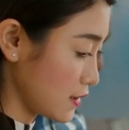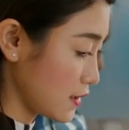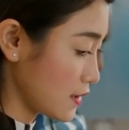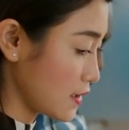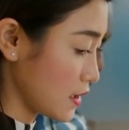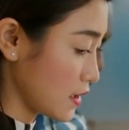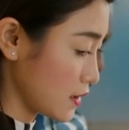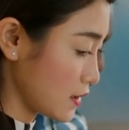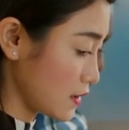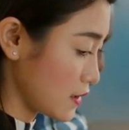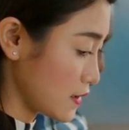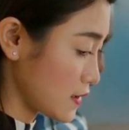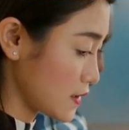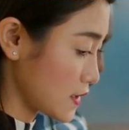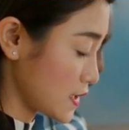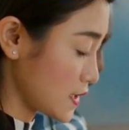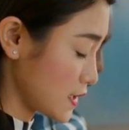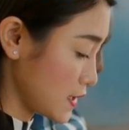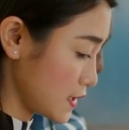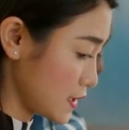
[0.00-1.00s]
mobility,
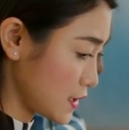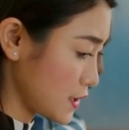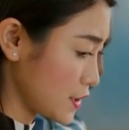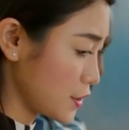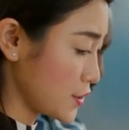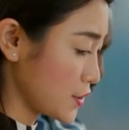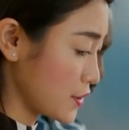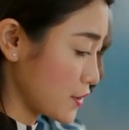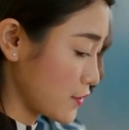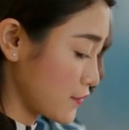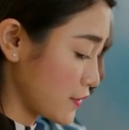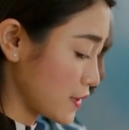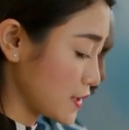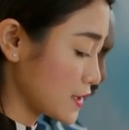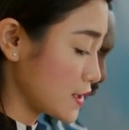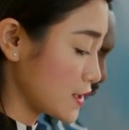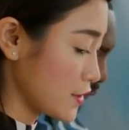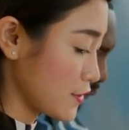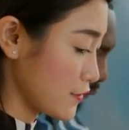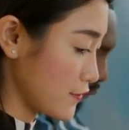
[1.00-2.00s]
individuals are
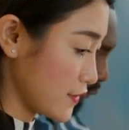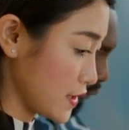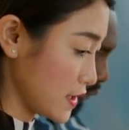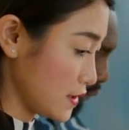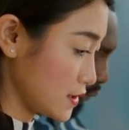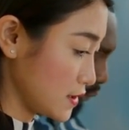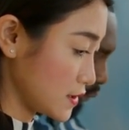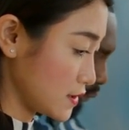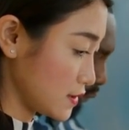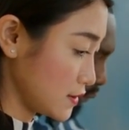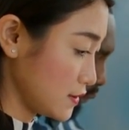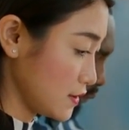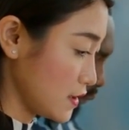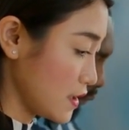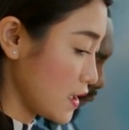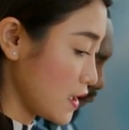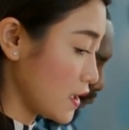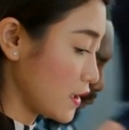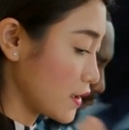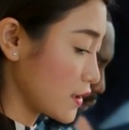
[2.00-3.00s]
less likely to
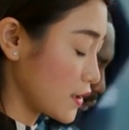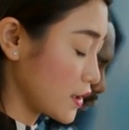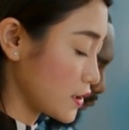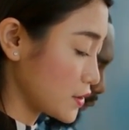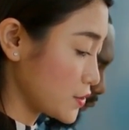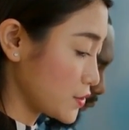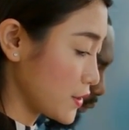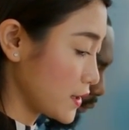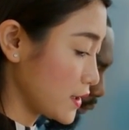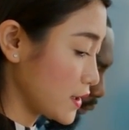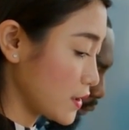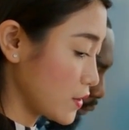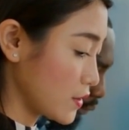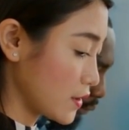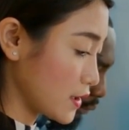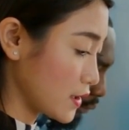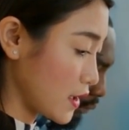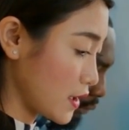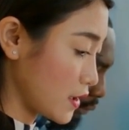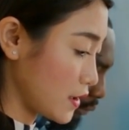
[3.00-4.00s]
resort to criminal
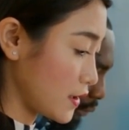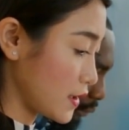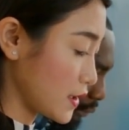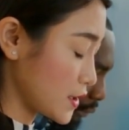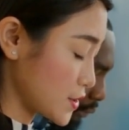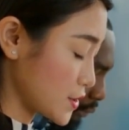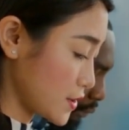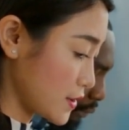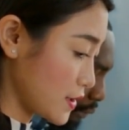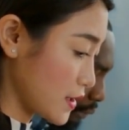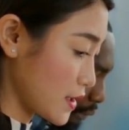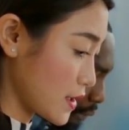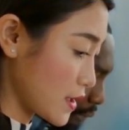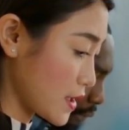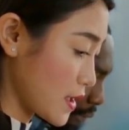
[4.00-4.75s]
activity as a means of